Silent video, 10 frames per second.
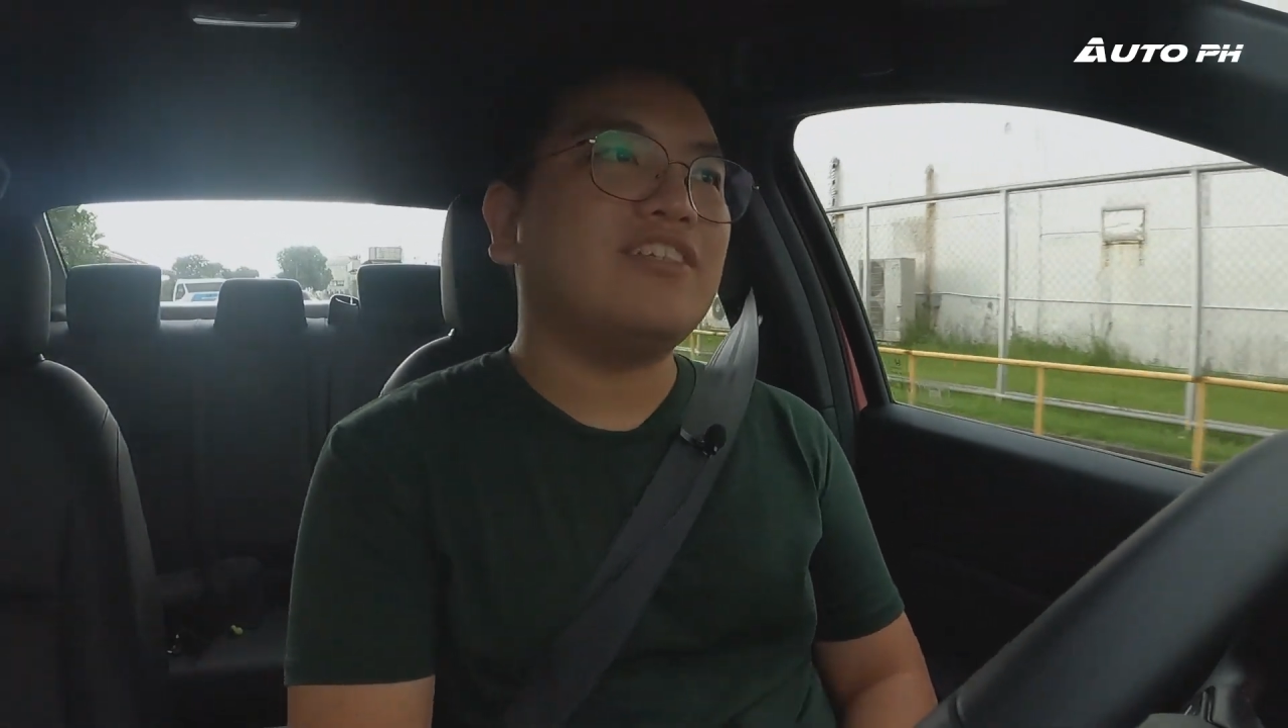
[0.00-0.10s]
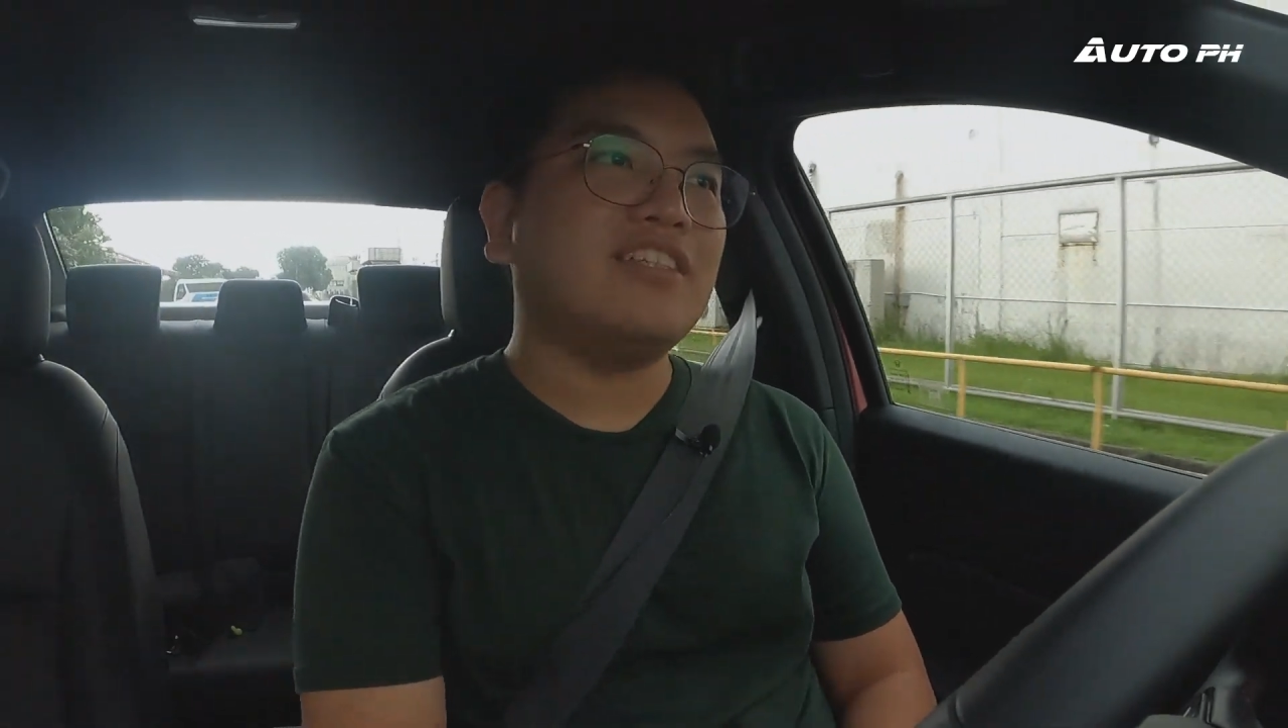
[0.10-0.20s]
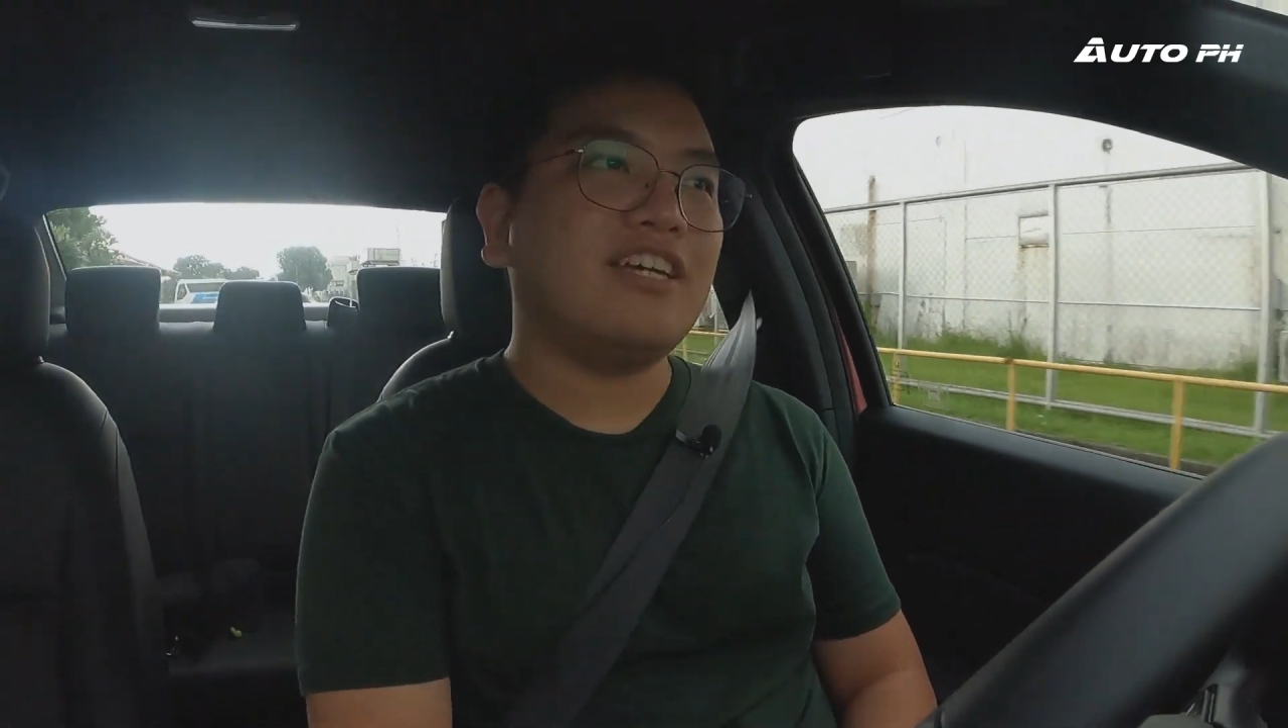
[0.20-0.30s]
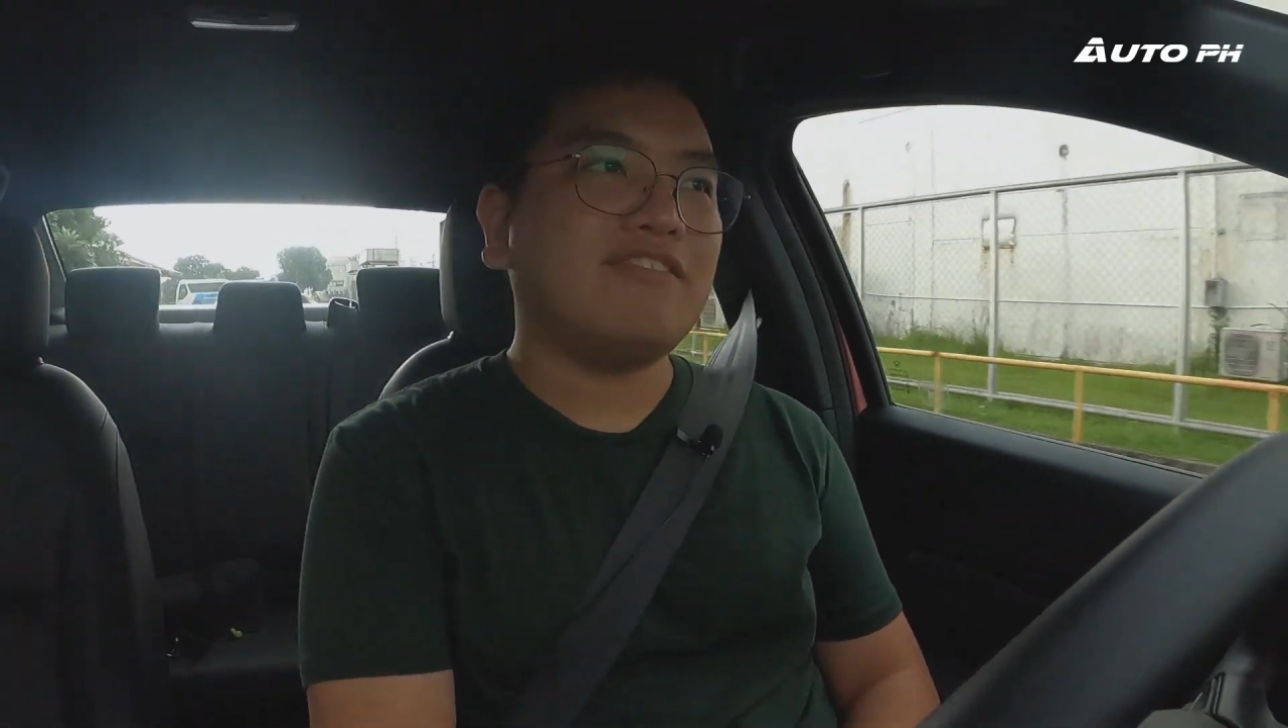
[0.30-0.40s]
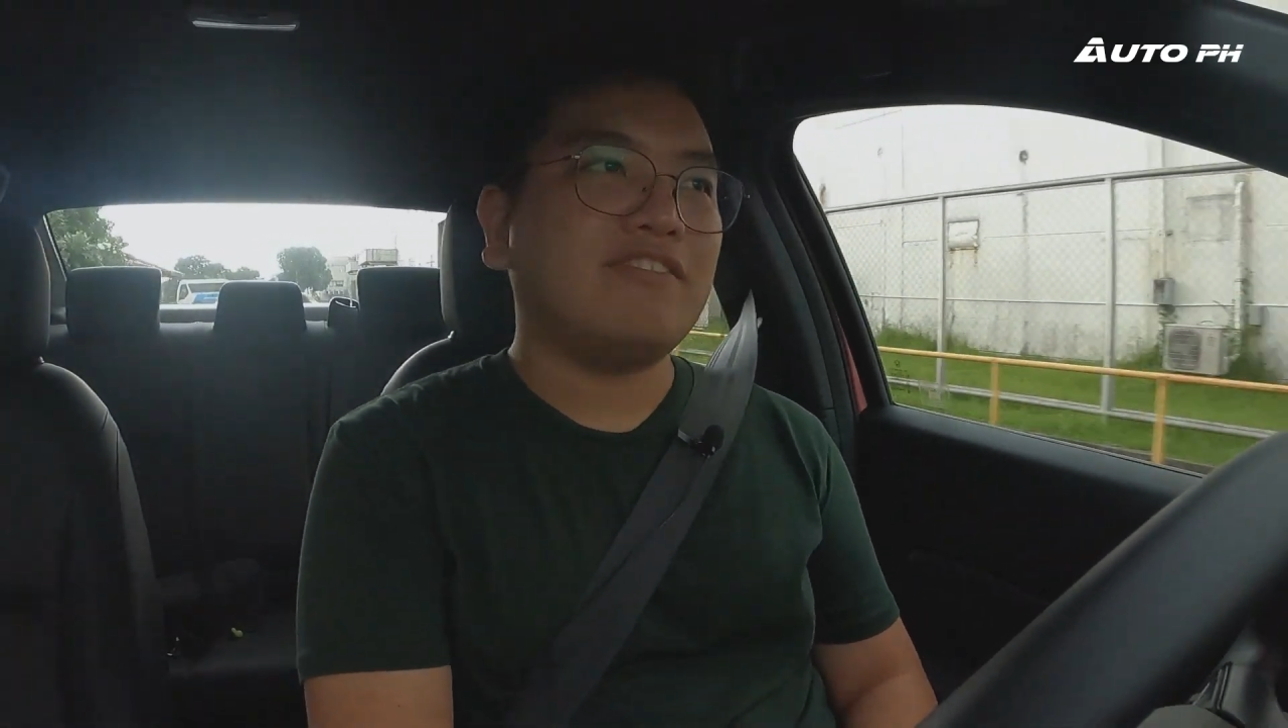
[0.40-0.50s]

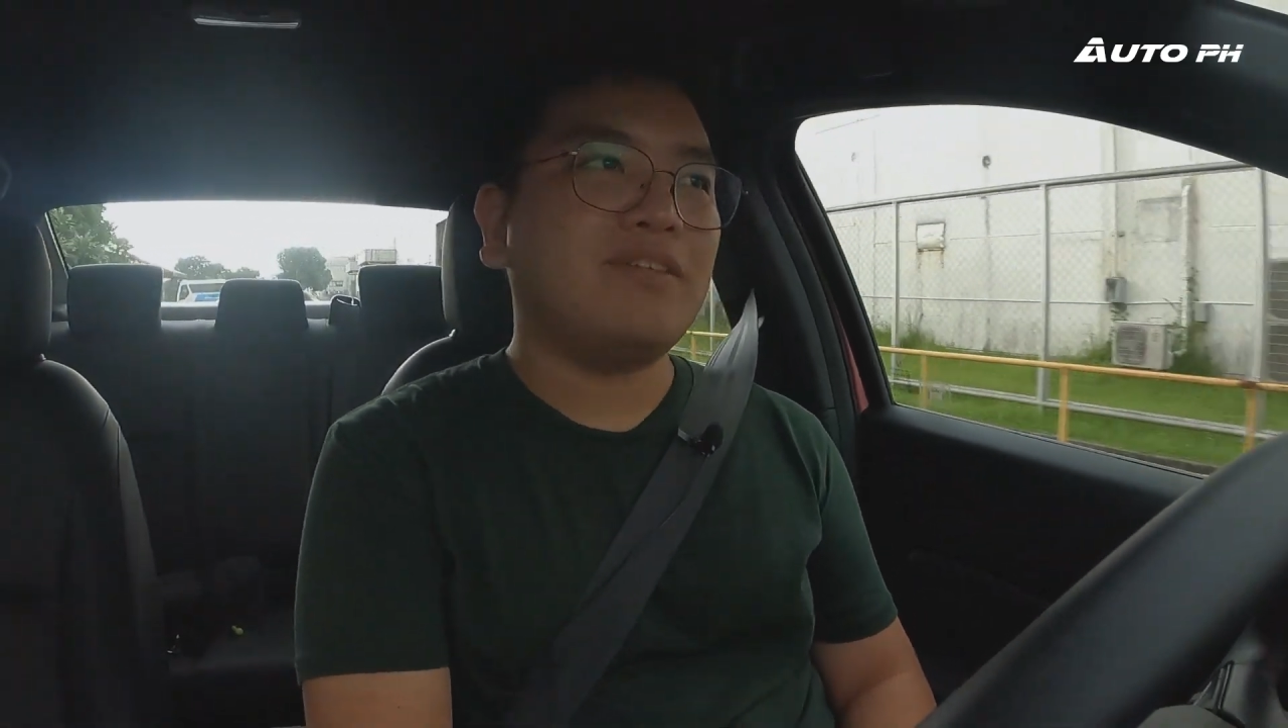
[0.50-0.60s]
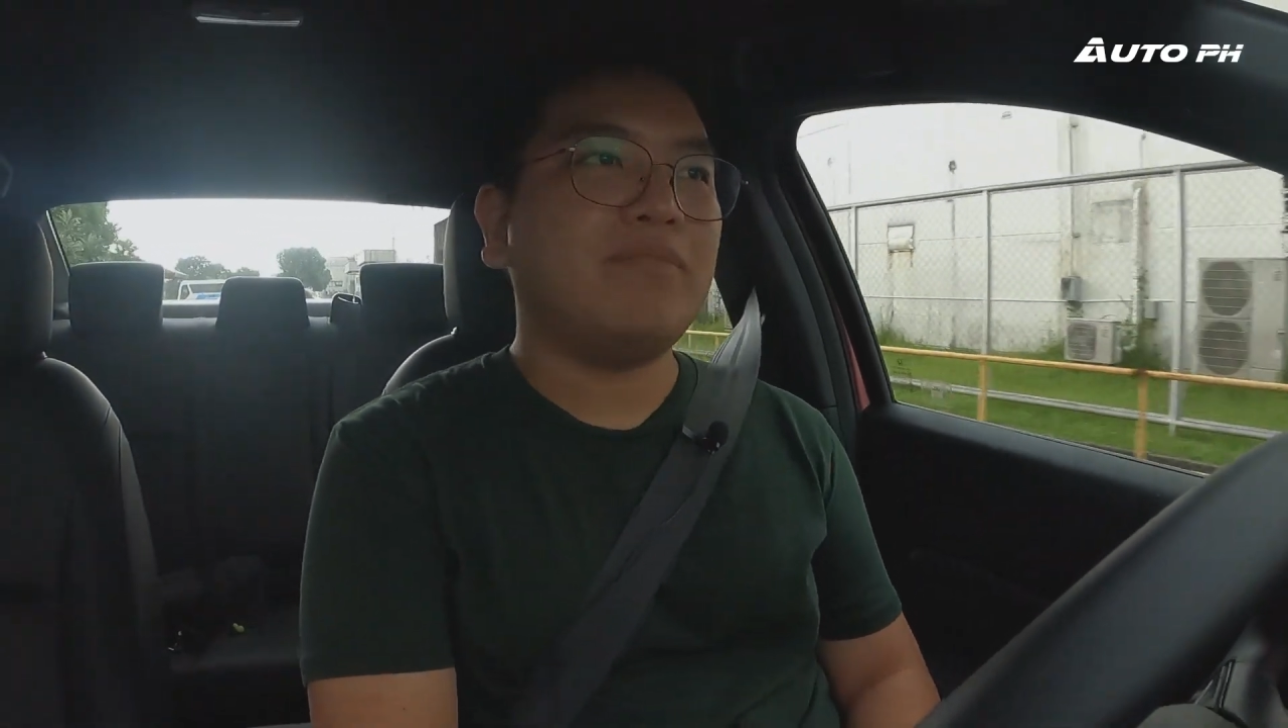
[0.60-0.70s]
Honda has one of the